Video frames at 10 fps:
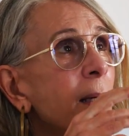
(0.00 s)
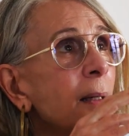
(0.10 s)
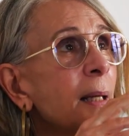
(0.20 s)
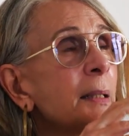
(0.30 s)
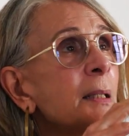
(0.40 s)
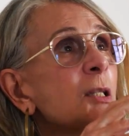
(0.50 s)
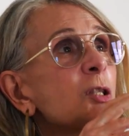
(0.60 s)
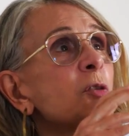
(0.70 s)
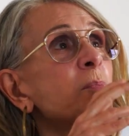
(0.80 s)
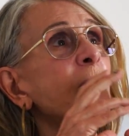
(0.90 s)
like an
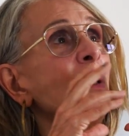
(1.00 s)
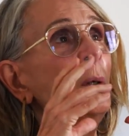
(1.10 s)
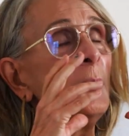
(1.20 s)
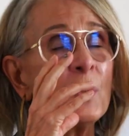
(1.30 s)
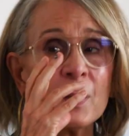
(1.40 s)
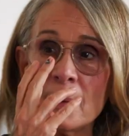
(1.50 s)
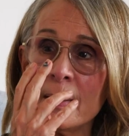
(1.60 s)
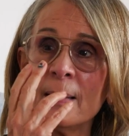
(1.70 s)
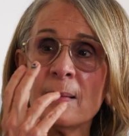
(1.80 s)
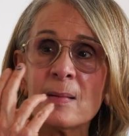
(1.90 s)
explosion
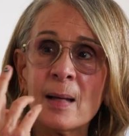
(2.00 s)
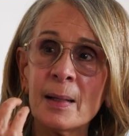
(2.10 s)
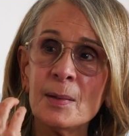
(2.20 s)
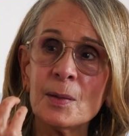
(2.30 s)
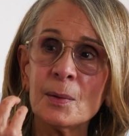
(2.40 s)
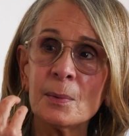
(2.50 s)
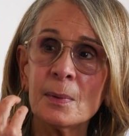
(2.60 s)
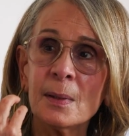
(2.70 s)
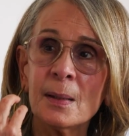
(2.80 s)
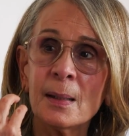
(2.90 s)
inside you
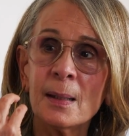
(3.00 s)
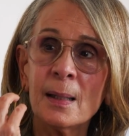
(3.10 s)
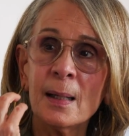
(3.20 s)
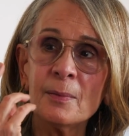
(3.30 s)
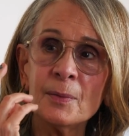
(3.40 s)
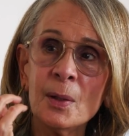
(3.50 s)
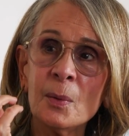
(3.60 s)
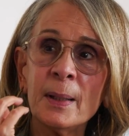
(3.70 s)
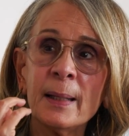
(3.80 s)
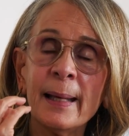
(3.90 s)
of
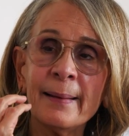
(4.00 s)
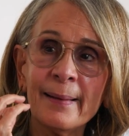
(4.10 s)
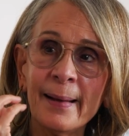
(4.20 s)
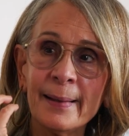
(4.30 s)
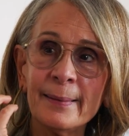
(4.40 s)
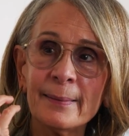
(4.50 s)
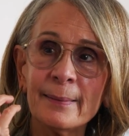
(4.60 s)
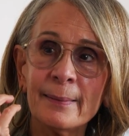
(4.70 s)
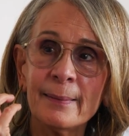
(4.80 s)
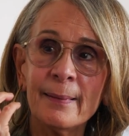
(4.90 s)
knowing and light.
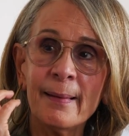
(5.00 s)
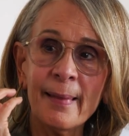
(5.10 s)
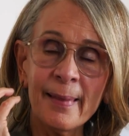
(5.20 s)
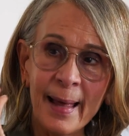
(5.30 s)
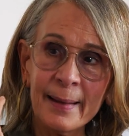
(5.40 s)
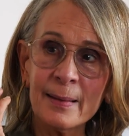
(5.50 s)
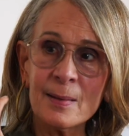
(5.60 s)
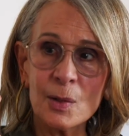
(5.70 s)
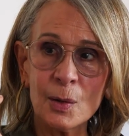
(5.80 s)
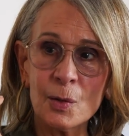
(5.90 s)
That
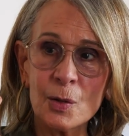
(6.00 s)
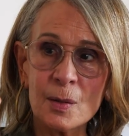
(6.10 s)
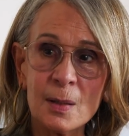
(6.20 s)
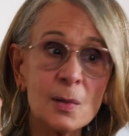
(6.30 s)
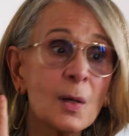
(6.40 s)
is consciousness,